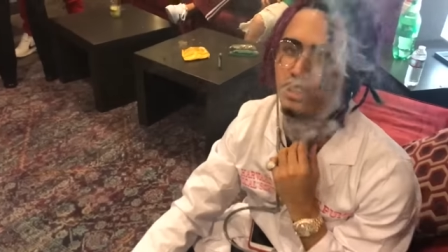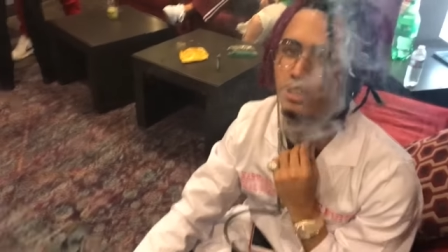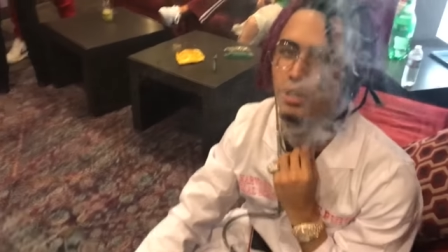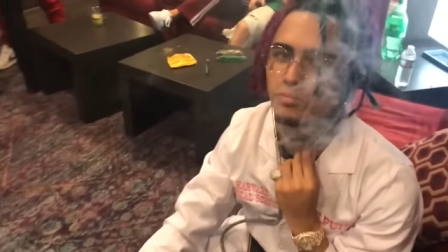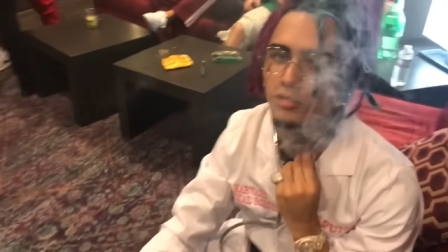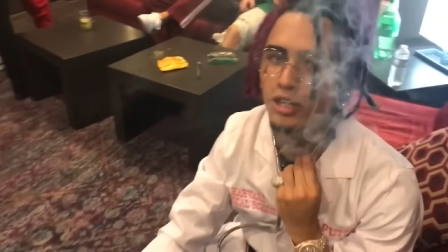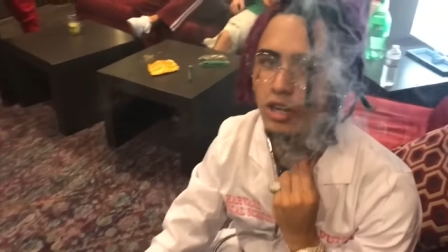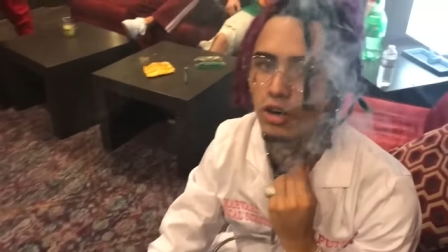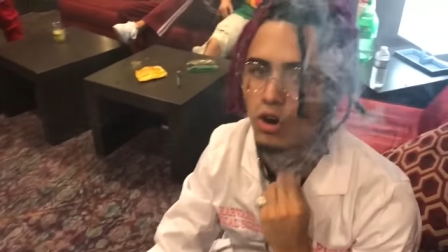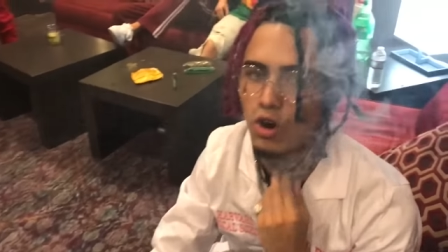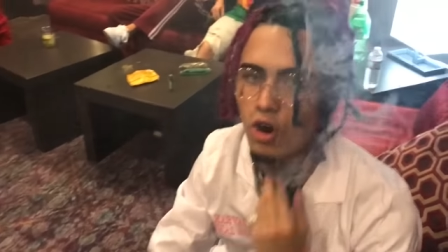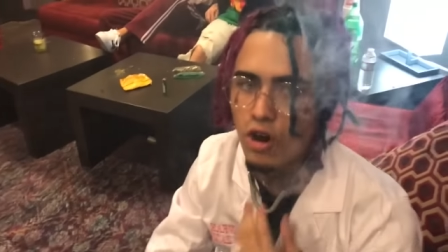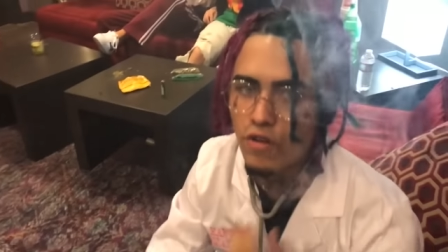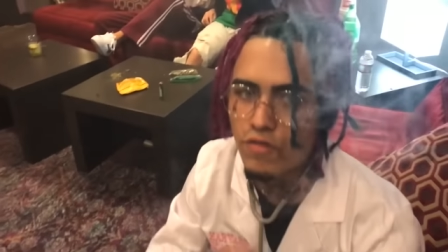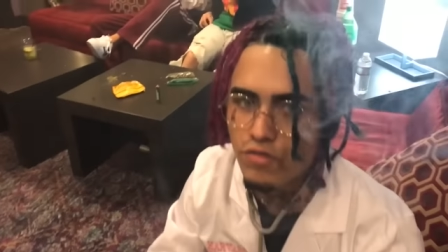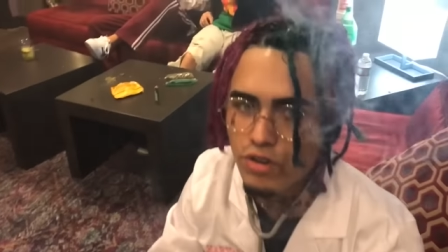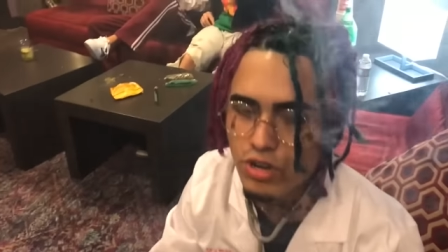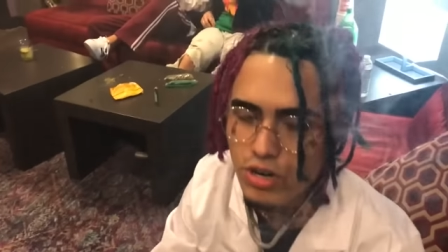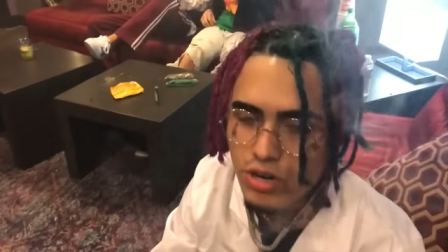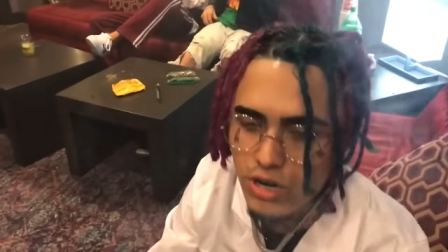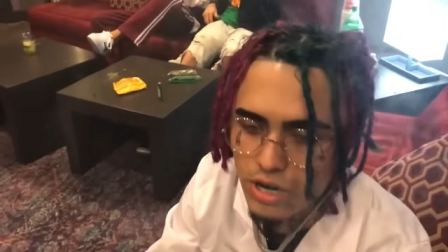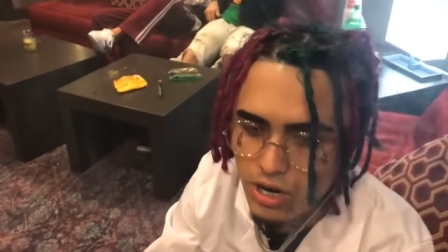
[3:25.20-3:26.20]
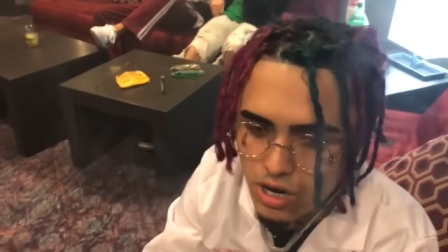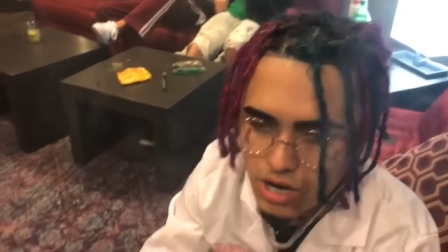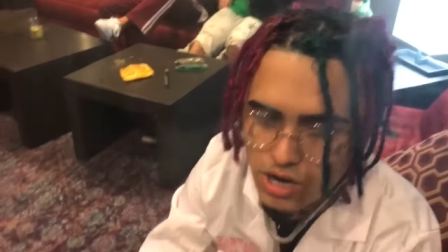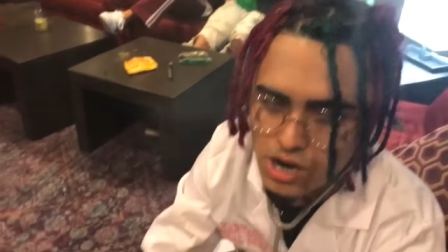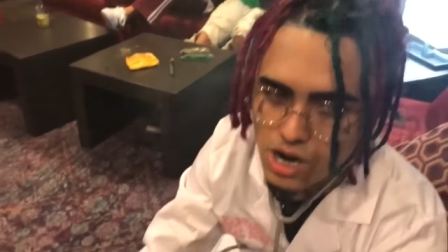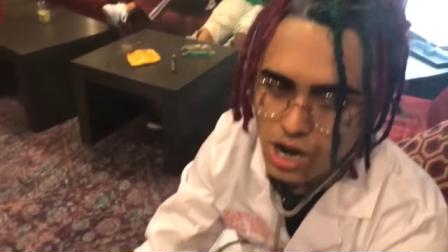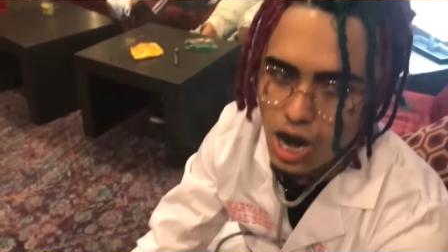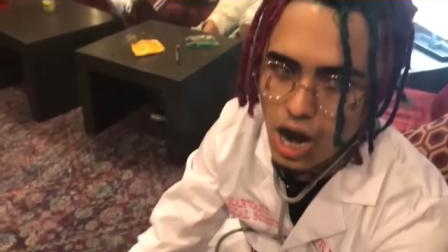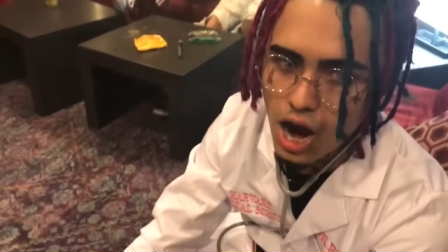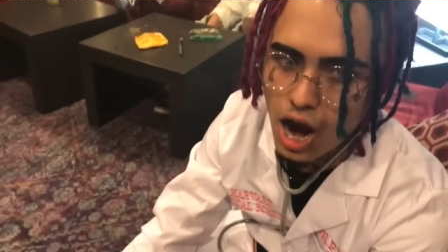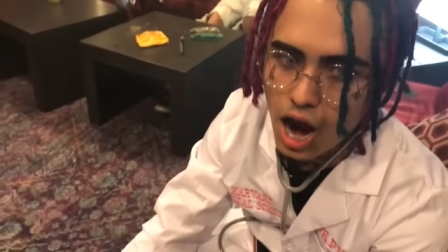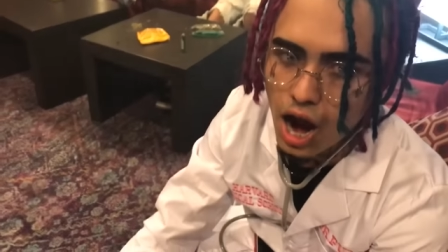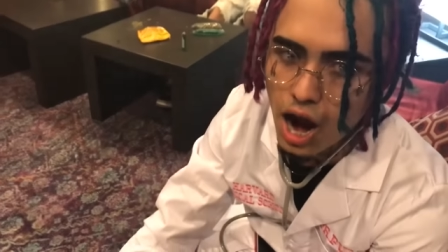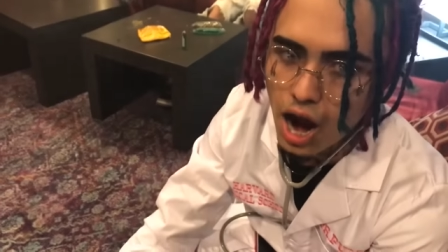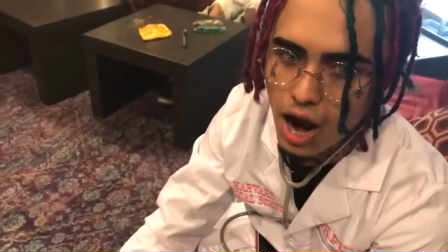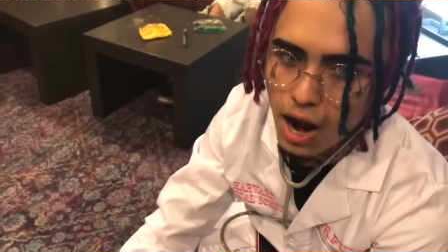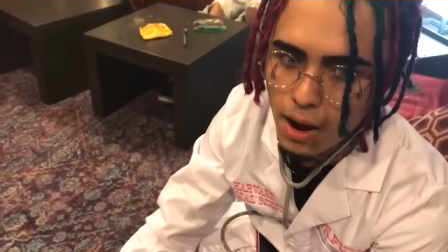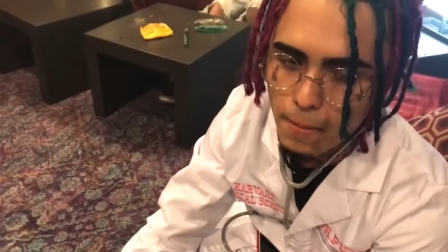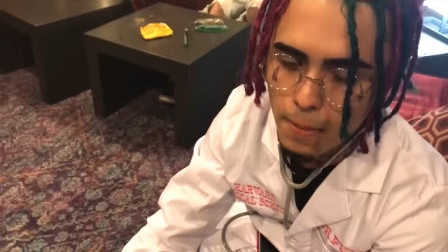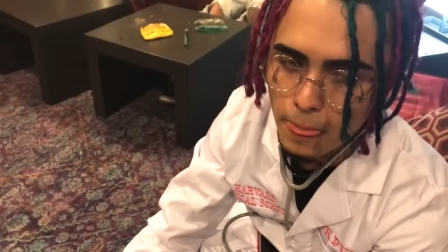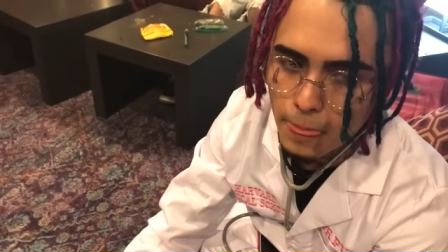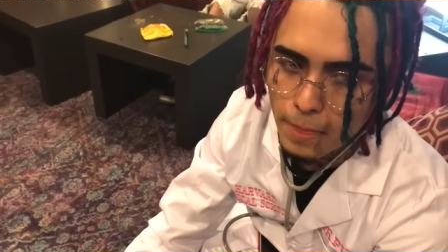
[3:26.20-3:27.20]
I dropped out of Harvard,
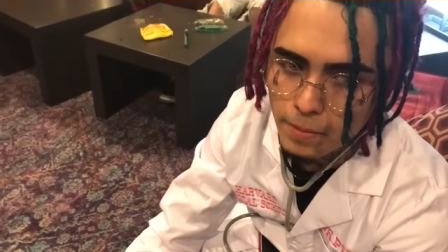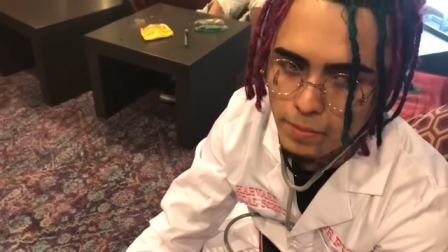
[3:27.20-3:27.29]
I